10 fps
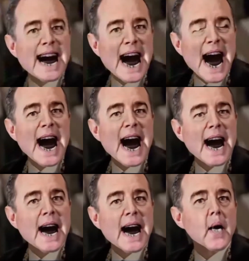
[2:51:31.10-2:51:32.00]
Yeah.
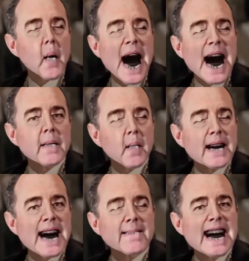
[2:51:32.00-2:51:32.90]
Why would we
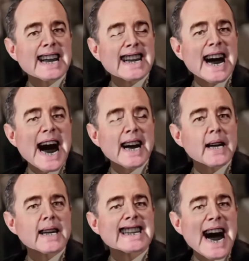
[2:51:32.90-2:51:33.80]
investigate
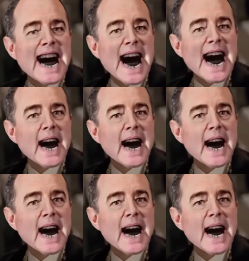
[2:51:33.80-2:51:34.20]
ourselves?